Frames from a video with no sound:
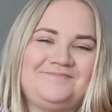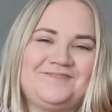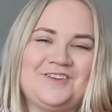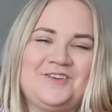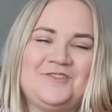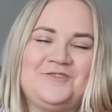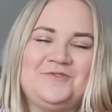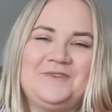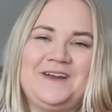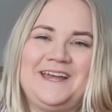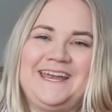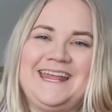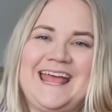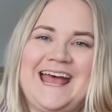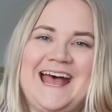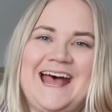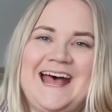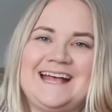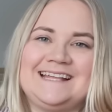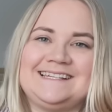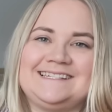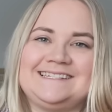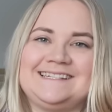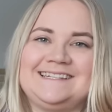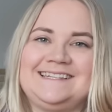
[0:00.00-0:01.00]
already
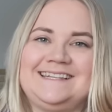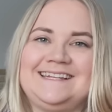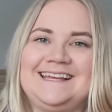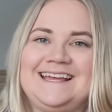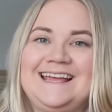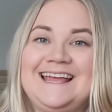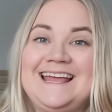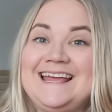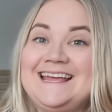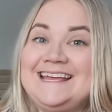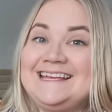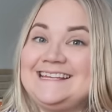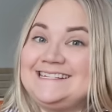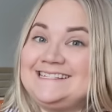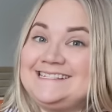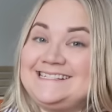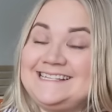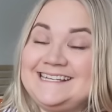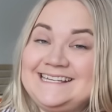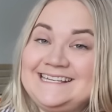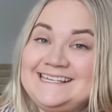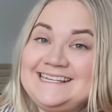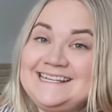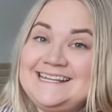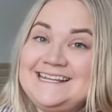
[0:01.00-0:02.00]
asked
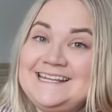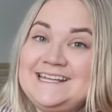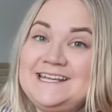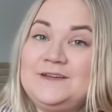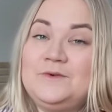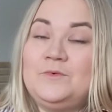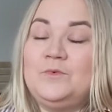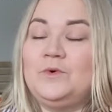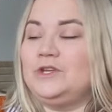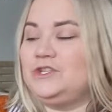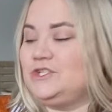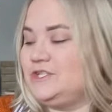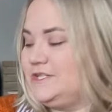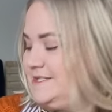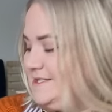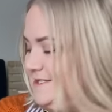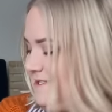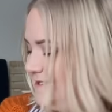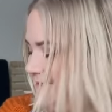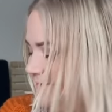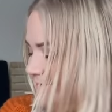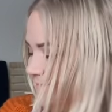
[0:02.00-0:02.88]
Cindy, which is